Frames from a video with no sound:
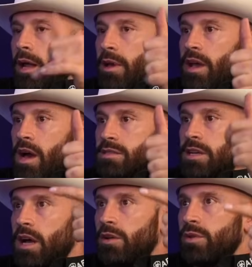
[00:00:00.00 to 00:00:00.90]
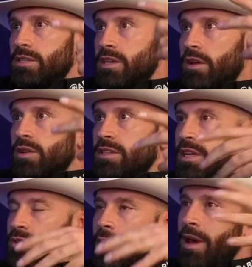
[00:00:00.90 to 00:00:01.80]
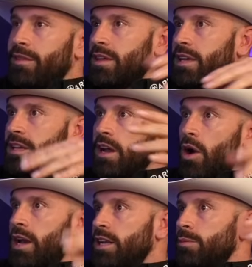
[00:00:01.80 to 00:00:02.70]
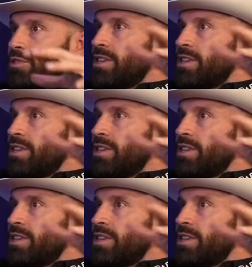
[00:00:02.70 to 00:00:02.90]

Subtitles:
I got to make content, I got to do this. And so I'm not thinking like, oh, I need to